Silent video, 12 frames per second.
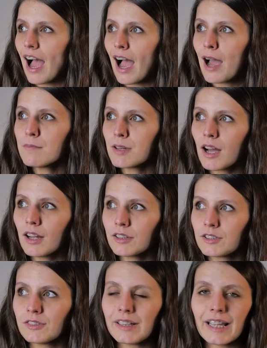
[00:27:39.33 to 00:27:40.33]
I'm
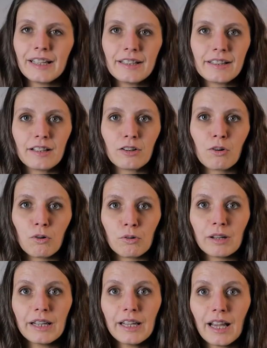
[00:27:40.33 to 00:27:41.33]
not doing anything
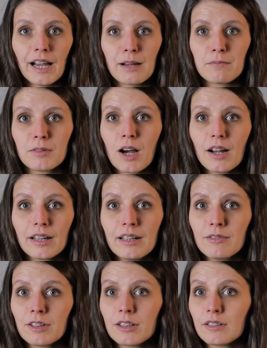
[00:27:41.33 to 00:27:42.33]
holy. I'm not
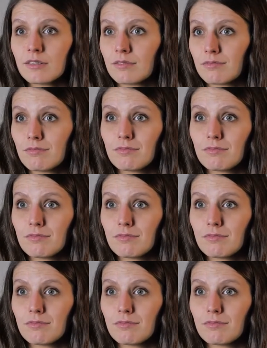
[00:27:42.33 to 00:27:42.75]
even,